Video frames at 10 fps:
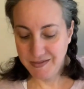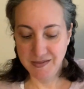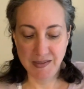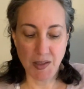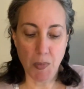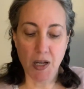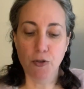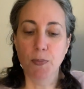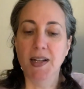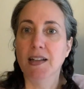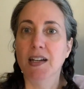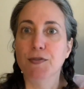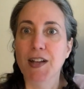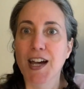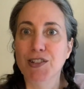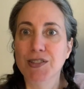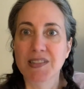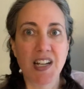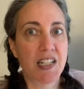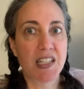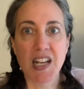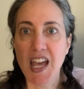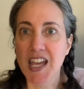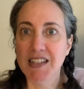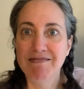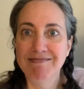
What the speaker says: It's the motto of my life now. Not today.